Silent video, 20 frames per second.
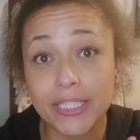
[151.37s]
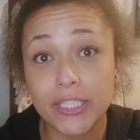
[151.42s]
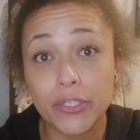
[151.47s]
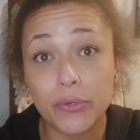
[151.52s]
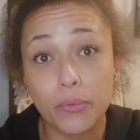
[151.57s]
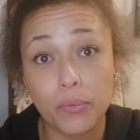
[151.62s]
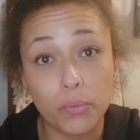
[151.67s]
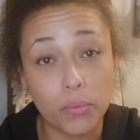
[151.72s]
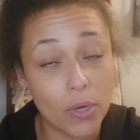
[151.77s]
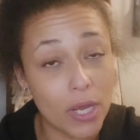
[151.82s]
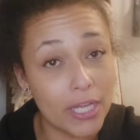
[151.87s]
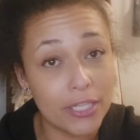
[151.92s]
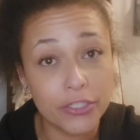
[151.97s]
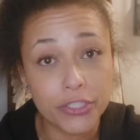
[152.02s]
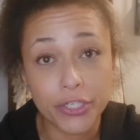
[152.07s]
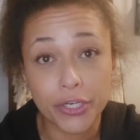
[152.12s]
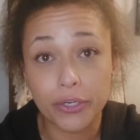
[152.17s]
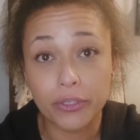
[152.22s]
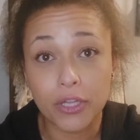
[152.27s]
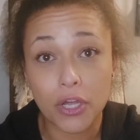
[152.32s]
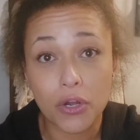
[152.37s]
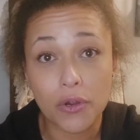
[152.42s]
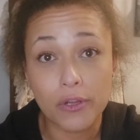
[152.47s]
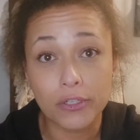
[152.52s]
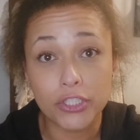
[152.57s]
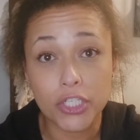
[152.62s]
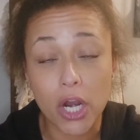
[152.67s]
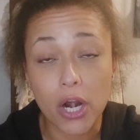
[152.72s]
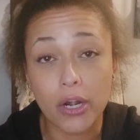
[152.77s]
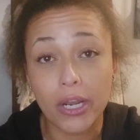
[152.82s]
to run to your local
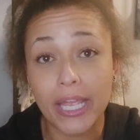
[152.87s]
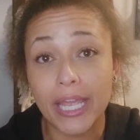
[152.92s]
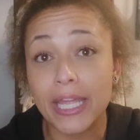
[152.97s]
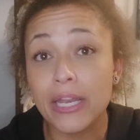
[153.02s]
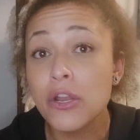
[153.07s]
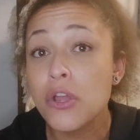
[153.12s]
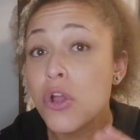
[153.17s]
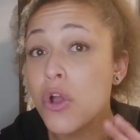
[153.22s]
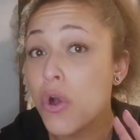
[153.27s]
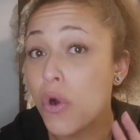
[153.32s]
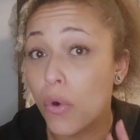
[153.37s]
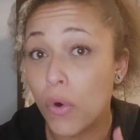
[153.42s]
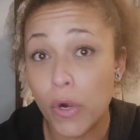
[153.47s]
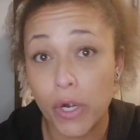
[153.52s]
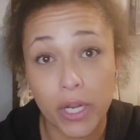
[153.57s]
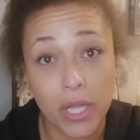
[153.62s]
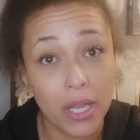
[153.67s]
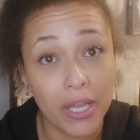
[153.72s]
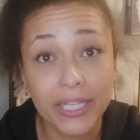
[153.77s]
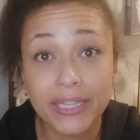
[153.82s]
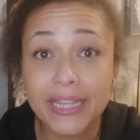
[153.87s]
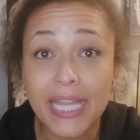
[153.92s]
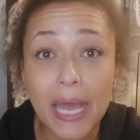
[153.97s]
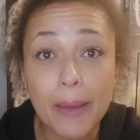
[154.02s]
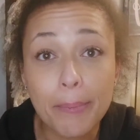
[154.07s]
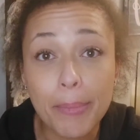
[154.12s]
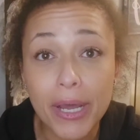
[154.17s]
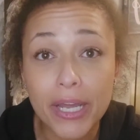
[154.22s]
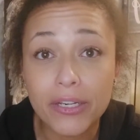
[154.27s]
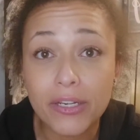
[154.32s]
Target or click that
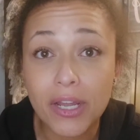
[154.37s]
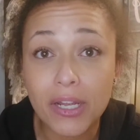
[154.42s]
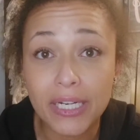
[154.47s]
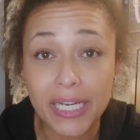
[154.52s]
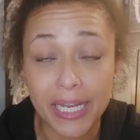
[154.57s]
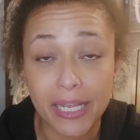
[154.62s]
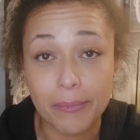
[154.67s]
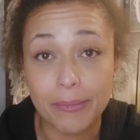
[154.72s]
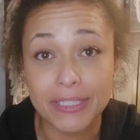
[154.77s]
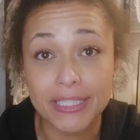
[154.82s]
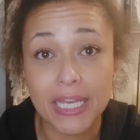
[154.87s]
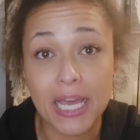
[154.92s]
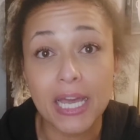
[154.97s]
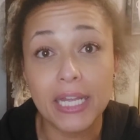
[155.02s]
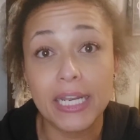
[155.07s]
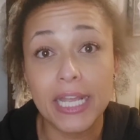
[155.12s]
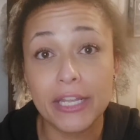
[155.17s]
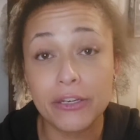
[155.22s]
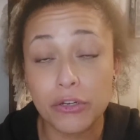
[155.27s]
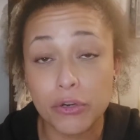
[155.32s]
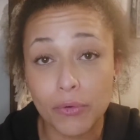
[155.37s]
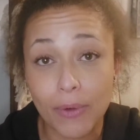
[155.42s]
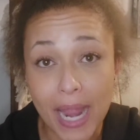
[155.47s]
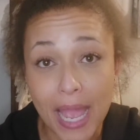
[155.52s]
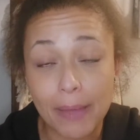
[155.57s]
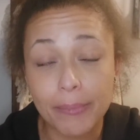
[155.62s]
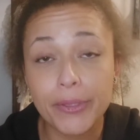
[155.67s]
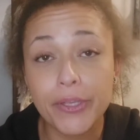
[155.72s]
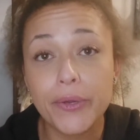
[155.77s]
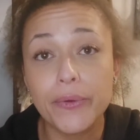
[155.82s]
button on Amazon and
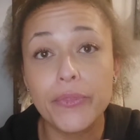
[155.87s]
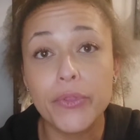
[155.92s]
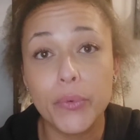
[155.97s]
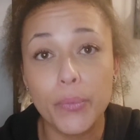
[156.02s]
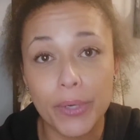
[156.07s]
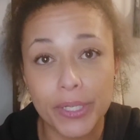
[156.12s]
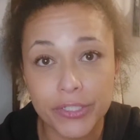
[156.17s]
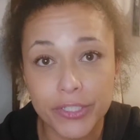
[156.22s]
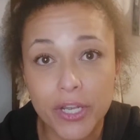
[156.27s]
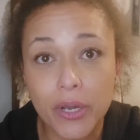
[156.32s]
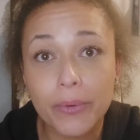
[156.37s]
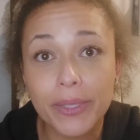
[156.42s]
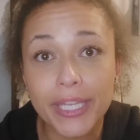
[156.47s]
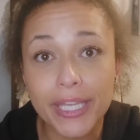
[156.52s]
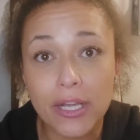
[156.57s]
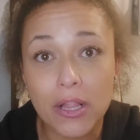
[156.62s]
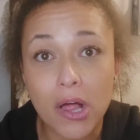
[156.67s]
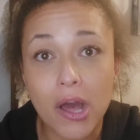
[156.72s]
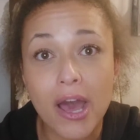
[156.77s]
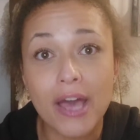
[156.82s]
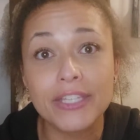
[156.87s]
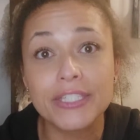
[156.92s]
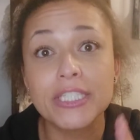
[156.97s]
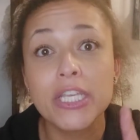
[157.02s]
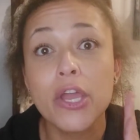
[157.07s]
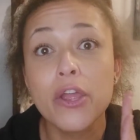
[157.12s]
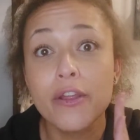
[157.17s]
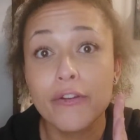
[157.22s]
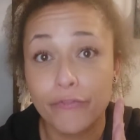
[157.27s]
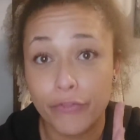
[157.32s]
grab you the window e-cloths
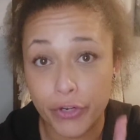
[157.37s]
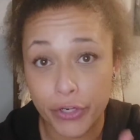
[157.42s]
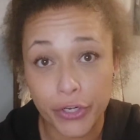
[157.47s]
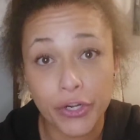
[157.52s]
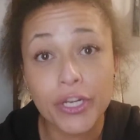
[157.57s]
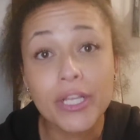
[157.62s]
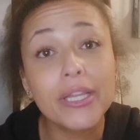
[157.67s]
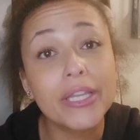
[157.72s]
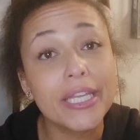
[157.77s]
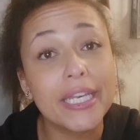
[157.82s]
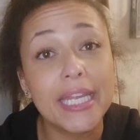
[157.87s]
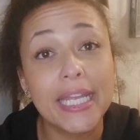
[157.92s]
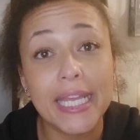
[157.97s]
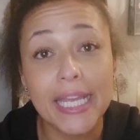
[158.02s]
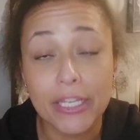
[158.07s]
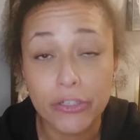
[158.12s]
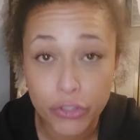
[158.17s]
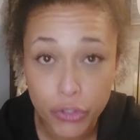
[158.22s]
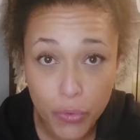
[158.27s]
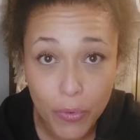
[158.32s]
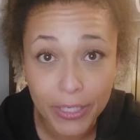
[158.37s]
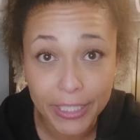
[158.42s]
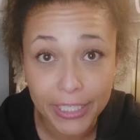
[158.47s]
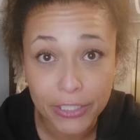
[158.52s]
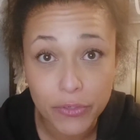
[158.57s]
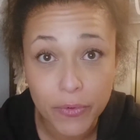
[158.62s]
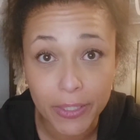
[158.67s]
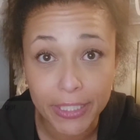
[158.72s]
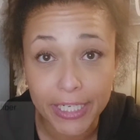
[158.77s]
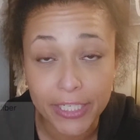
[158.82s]
for your cleaning in
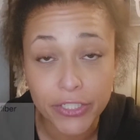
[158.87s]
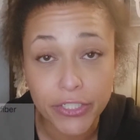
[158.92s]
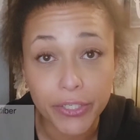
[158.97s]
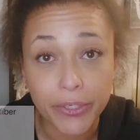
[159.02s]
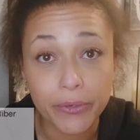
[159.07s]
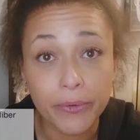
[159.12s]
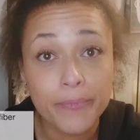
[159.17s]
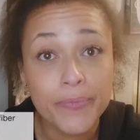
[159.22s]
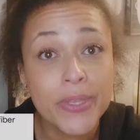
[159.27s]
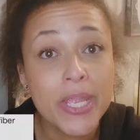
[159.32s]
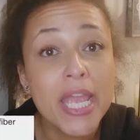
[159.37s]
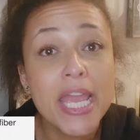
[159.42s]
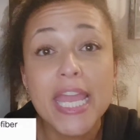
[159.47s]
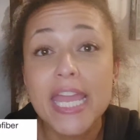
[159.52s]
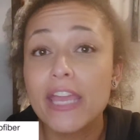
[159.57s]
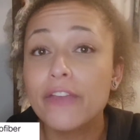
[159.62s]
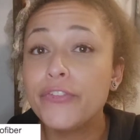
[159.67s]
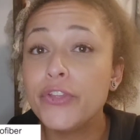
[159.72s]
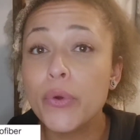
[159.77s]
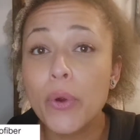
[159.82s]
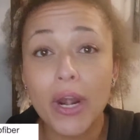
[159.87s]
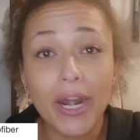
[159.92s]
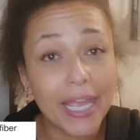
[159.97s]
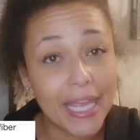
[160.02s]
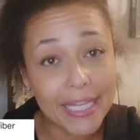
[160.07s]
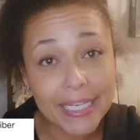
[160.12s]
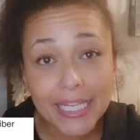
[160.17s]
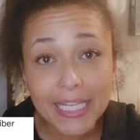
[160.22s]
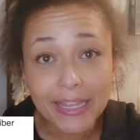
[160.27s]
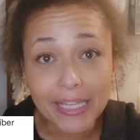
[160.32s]
2022. If you are
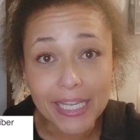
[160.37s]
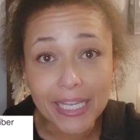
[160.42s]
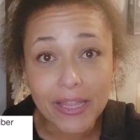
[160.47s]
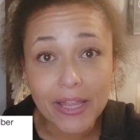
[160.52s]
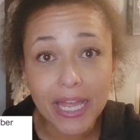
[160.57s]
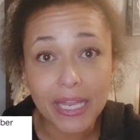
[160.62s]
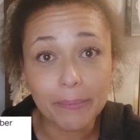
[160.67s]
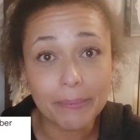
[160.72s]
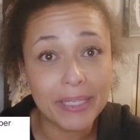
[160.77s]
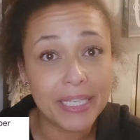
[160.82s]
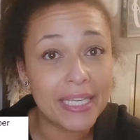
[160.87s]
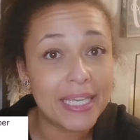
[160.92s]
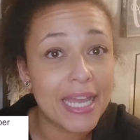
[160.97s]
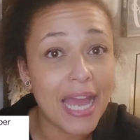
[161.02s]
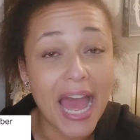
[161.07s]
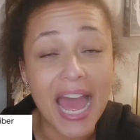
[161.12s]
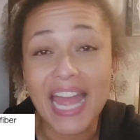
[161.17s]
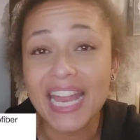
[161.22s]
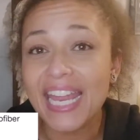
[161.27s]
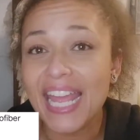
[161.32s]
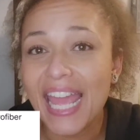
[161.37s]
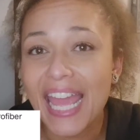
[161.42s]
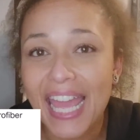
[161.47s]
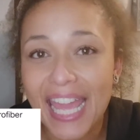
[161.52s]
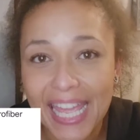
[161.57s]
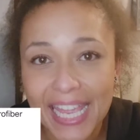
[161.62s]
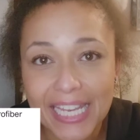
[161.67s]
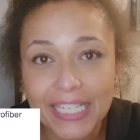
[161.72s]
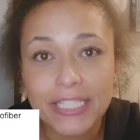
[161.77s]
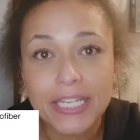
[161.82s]
anything like me, I
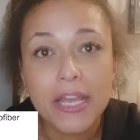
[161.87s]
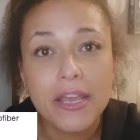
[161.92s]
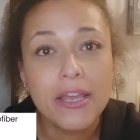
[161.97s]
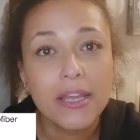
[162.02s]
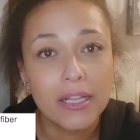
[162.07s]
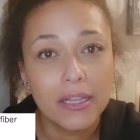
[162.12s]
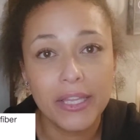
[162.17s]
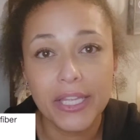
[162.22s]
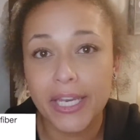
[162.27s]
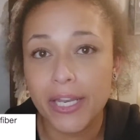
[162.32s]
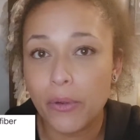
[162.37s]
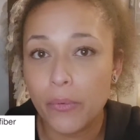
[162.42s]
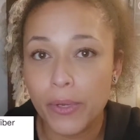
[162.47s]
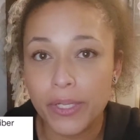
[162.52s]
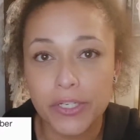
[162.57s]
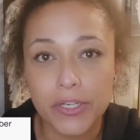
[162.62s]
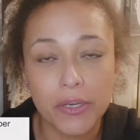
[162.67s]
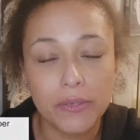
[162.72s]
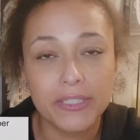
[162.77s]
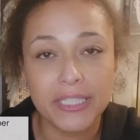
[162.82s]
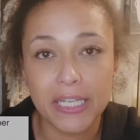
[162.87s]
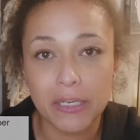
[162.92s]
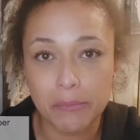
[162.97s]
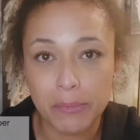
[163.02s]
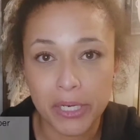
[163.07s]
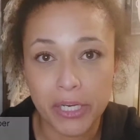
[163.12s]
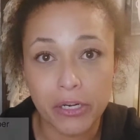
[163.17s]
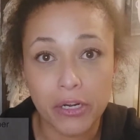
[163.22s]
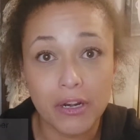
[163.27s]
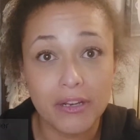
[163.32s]
hate cleaning windows and
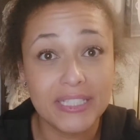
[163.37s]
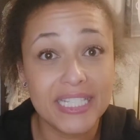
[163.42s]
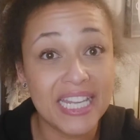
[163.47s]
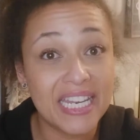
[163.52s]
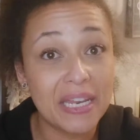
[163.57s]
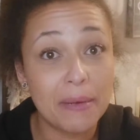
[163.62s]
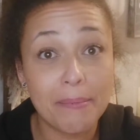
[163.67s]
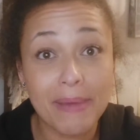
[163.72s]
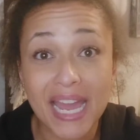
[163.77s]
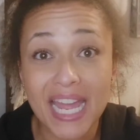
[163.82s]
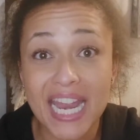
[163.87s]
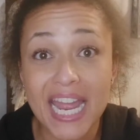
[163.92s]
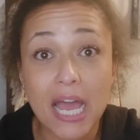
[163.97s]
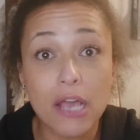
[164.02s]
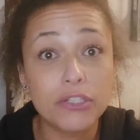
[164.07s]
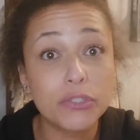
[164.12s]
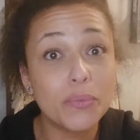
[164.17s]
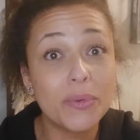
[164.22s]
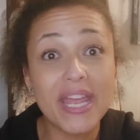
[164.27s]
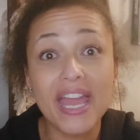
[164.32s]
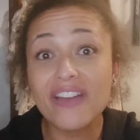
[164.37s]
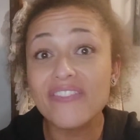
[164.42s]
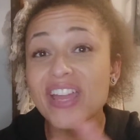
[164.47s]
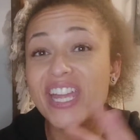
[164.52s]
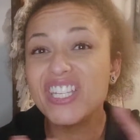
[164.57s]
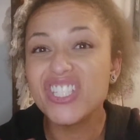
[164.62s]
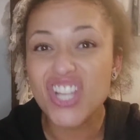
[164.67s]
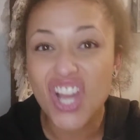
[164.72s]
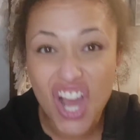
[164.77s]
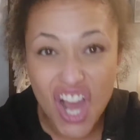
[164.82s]
mirrors. And in my house, we have
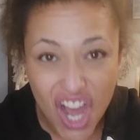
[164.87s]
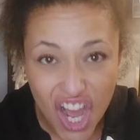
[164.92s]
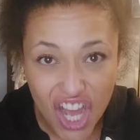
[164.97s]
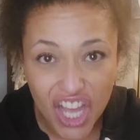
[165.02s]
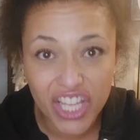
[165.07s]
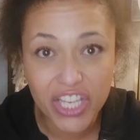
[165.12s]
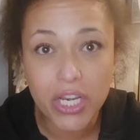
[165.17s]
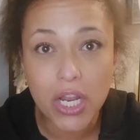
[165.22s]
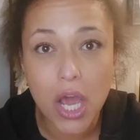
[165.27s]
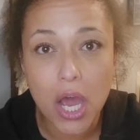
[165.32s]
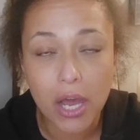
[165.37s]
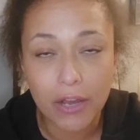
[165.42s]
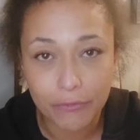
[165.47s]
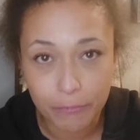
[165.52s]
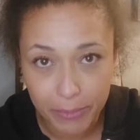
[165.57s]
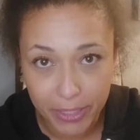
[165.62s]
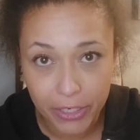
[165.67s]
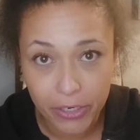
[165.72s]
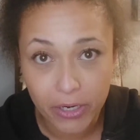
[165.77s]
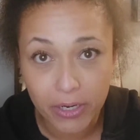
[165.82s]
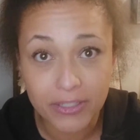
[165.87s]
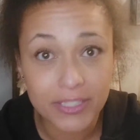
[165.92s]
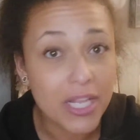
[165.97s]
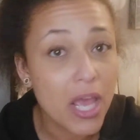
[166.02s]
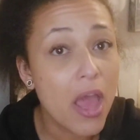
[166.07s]
a ton of mirrors.